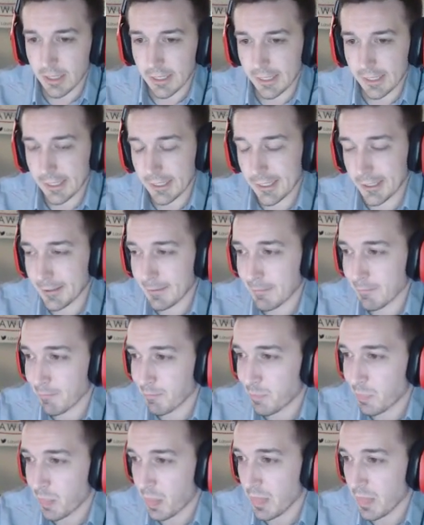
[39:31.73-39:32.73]
Um,
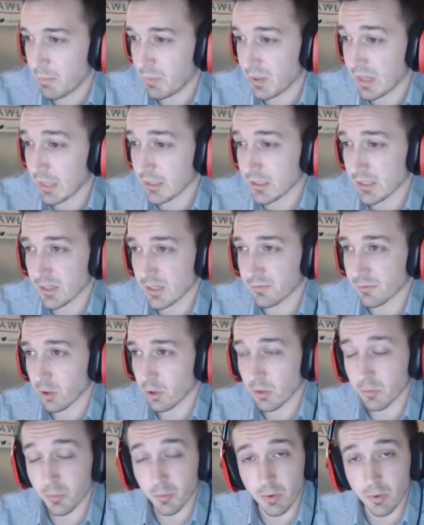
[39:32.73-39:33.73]
but that does it for
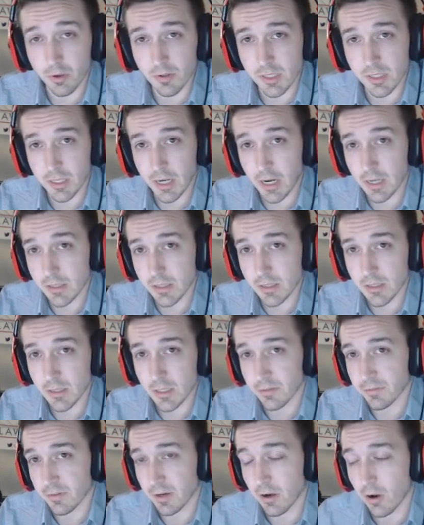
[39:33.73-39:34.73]
all the pros and cons and
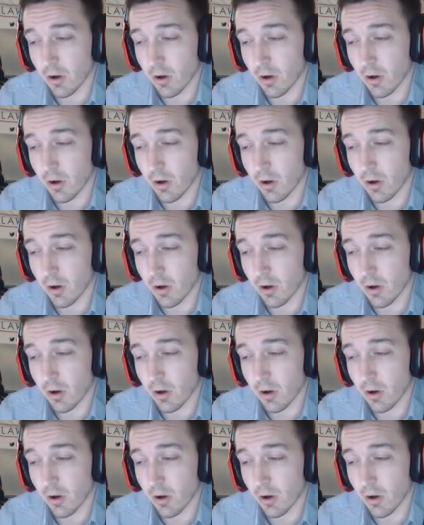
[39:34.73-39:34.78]
stuff.